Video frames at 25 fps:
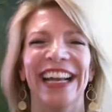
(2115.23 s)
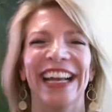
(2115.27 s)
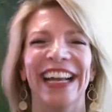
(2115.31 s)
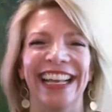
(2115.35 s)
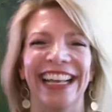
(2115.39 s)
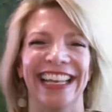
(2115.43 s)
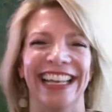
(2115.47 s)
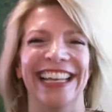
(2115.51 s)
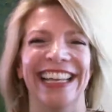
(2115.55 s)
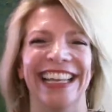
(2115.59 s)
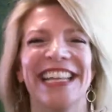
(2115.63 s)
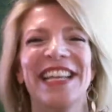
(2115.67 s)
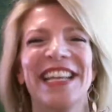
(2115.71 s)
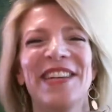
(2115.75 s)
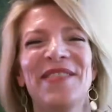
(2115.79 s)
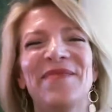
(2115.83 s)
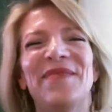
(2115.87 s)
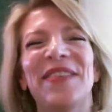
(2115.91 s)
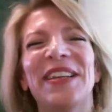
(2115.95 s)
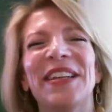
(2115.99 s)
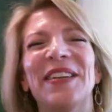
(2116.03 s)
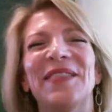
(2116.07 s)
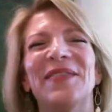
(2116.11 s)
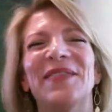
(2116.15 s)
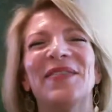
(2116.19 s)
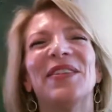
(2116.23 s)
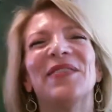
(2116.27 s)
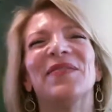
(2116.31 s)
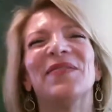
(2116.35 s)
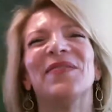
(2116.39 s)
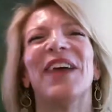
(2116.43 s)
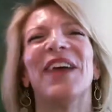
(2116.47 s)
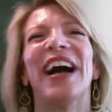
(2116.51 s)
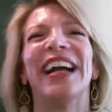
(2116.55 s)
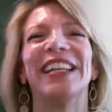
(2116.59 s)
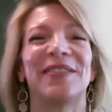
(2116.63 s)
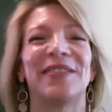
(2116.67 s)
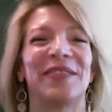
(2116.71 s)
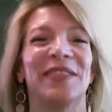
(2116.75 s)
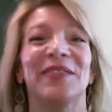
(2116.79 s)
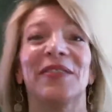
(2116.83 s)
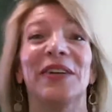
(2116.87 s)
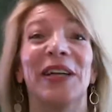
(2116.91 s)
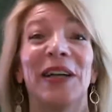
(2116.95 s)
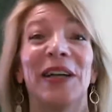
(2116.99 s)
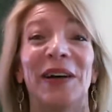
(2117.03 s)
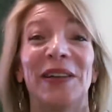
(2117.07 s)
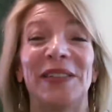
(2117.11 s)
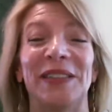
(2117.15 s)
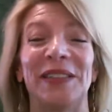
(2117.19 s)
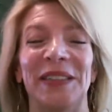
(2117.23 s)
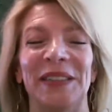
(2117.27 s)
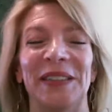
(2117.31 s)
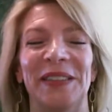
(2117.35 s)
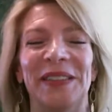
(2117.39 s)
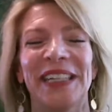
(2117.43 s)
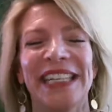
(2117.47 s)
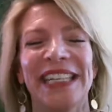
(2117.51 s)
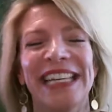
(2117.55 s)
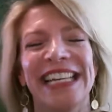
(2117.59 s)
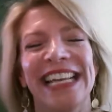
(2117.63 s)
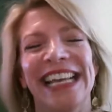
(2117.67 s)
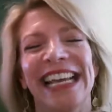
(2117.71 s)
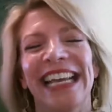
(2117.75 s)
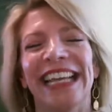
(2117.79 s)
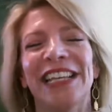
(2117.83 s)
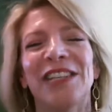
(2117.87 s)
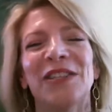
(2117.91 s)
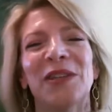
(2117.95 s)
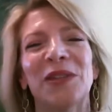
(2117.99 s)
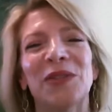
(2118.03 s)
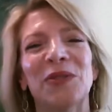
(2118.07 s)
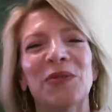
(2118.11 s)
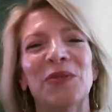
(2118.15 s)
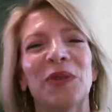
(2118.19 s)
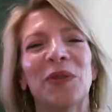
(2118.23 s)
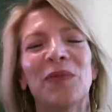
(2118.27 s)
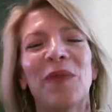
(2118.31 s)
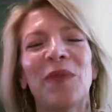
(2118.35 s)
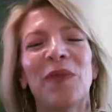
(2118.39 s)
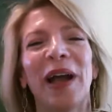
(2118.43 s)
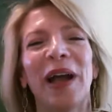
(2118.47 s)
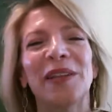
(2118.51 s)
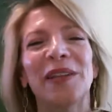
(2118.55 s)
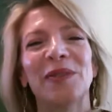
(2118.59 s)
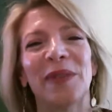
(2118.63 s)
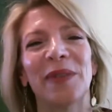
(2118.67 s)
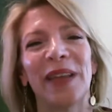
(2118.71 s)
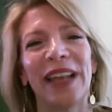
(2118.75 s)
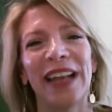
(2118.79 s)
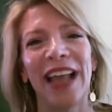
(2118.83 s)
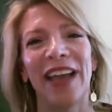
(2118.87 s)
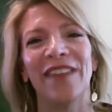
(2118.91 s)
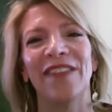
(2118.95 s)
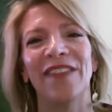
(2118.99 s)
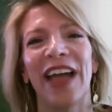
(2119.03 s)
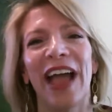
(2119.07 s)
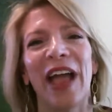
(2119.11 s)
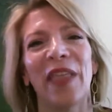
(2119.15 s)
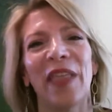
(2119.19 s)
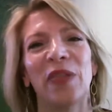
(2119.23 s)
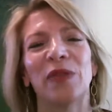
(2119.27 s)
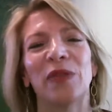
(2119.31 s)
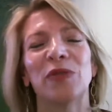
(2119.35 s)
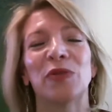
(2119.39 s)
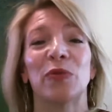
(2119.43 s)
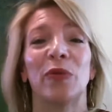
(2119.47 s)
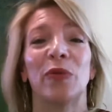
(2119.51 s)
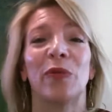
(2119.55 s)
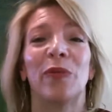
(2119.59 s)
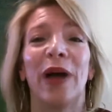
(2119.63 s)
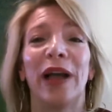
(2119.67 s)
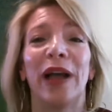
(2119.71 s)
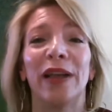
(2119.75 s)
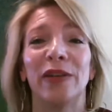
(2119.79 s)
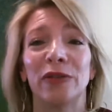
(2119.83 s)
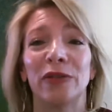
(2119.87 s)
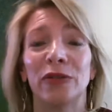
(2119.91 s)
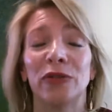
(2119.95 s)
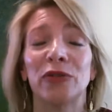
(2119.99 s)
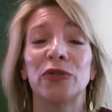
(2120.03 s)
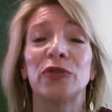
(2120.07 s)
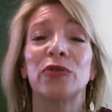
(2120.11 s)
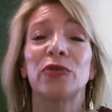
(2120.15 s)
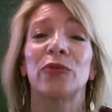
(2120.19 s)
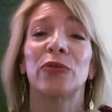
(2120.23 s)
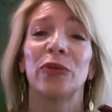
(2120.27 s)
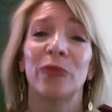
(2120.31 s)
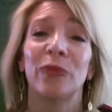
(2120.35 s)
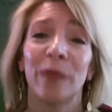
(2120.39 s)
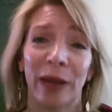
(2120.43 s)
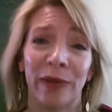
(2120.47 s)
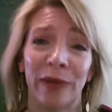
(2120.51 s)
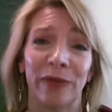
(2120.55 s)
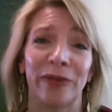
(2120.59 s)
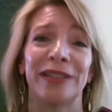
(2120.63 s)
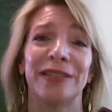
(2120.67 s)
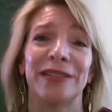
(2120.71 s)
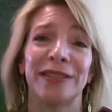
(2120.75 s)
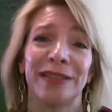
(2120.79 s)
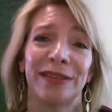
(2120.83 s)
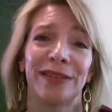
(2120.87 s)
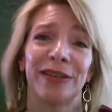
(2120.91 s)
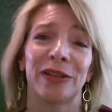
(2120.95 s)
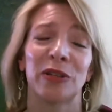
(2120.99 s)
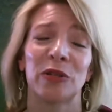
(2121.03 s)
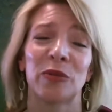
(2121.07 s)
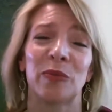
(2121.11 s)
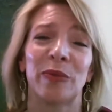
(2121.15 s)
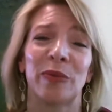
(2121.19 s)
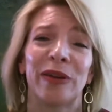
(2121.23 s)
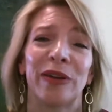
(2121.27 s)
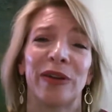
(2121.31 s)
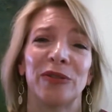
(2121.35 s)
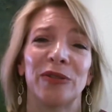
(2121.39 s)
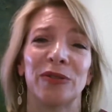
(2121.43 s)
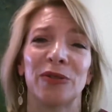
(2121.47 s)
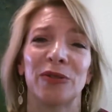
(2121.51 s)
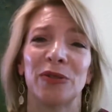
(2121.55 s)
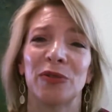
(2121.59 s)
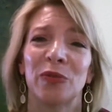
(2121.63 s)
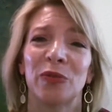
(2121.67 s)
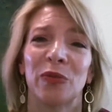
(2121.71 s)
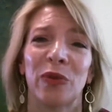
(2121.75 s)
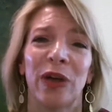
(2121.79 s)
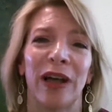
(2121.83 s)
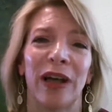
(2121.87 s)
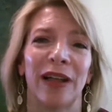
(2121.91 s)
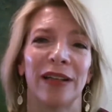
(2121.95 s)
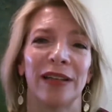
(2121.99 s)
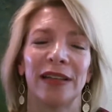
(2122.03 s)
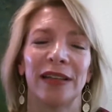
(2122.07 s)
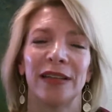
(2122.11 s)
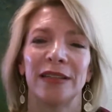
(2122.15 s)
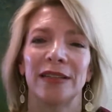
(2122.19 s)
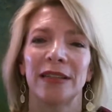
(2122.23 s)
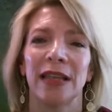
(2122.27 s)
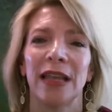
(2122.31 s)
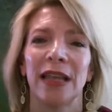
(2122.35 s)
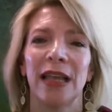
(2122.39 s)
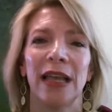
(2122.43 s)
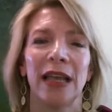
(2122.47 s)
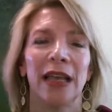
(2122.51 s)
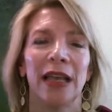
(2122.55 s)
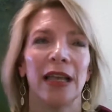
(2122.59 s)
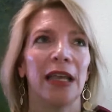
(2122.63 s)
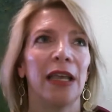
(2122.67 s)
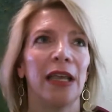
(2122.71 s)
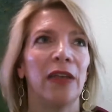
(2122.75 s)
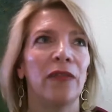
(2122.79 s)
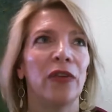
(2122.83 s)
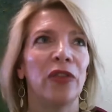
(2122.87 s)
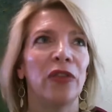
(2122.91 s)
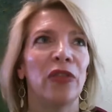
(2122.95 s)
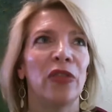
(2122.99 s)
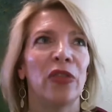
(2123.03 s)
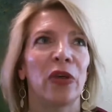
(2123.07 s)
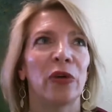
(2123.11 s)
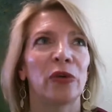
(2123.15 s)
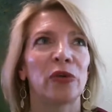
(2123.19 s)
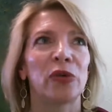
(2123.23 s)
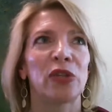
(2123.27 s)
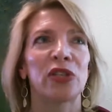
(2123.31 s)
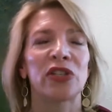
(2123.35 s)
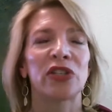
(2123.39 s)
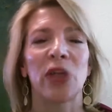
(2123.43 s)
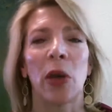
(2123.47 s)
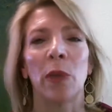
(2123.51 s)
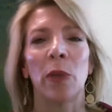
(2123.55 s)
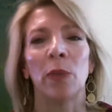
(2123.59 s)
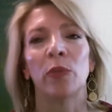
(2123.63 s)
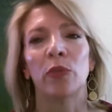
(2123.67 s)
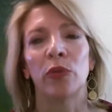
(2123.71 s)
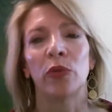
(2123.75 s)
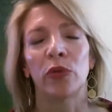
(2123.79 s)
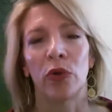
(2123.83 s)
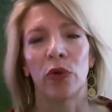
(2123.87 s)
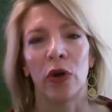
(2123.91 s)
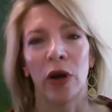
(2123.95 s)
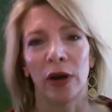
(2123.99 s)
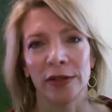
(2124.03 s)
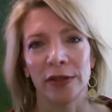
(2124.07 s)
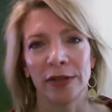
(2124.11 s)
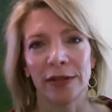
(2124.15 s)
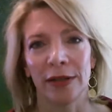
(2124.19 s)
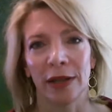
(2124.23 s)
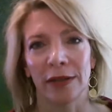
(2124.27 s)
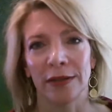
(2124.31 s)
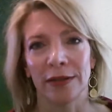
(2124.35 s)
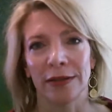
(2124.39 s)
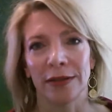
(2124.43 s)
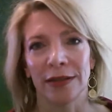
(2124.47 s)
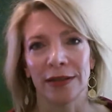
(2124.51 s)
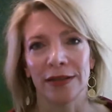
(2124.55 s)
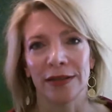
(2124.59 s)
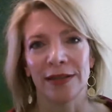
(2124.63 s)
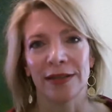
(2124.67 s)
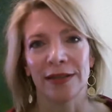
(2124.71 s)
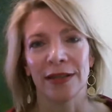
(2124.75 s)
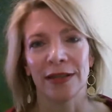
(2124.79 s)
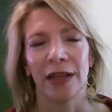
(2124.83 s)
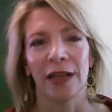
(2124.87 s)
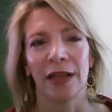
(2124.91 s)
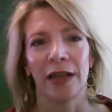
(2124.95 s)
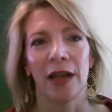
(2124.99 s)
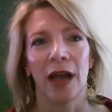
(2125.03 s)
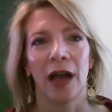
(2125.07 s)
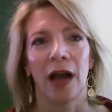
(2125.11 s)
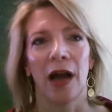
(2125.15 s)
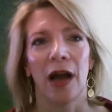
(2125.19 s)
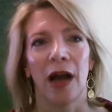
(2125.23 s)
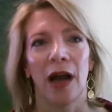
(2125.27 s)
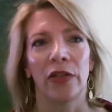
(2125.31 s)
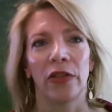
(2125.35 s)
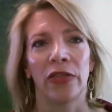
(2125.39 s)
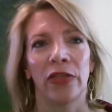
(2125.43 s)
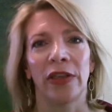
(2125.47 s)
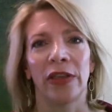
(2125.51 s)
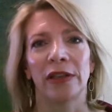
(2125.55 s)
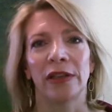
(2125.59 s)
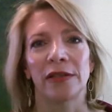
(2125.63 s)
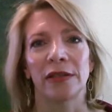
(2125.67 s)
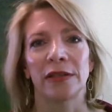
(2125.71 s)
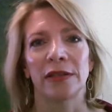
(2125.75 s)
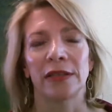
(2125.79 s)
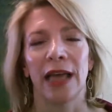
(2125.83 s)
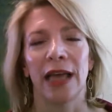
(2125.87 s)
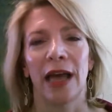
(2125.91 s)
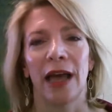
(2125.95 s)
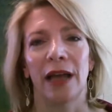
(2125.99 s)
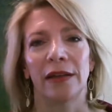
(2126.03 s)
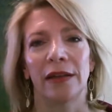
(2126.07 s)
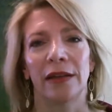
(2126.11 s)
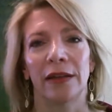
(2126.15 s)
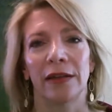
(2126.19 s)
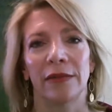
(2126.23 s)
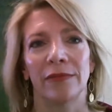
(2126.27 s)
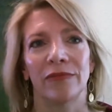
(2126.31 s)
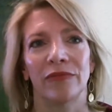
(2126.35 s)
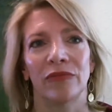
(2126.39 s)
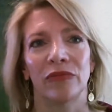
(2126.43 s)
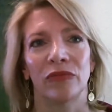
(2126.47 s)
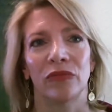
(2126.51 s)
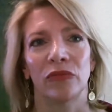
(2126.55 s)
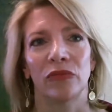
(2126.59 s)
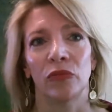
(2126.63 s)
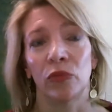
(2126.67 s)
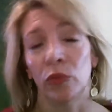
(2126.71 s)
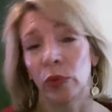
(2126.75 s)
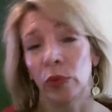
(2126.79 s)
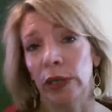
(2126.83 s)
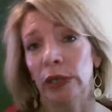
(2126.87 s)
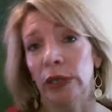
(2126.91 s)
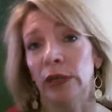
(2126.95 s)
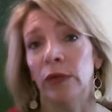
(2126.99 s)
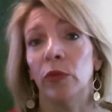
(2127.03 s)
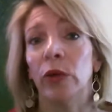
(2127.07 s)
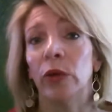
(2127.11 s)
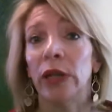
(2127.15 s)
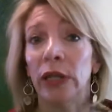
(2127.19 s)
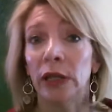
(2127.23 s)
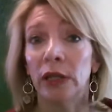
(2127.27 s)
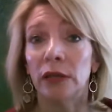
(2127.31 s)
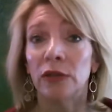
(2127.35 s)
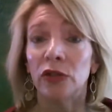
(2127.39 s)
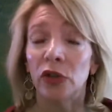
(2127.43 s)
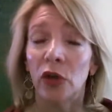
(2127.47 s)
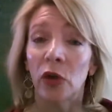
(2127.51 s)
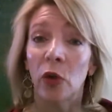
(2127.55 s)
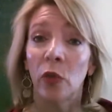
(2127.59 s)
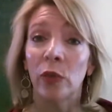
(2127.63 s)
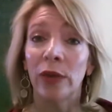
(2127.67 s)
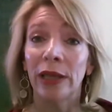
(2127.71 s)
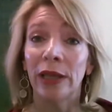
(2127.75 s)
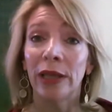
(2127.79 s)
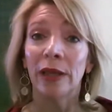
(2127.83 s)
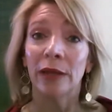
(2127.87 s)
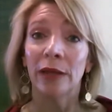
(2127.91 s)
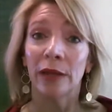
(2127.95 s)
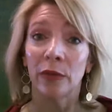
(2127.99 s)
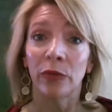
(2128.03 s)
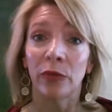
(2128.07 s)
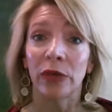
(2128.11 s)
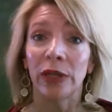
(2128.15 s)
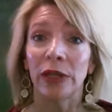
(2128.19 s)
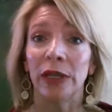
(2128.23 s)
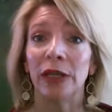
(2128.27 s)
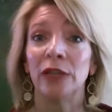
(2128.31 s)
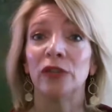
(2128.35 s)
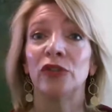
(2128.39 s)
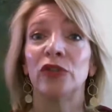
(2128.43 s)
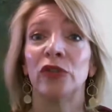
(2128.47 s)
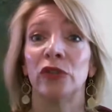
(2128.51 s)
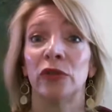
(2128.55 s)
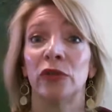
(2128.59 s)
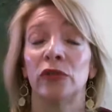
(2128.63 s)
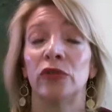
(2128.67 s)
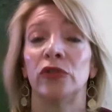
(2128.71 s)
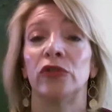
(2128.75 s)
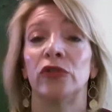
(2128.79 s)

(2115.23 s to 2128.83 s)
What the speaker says: But it reminds me. We all do. It just reminds me, and I've had these reminders through my recent experience as well. Is even though some processes are things that we need to go in and we need to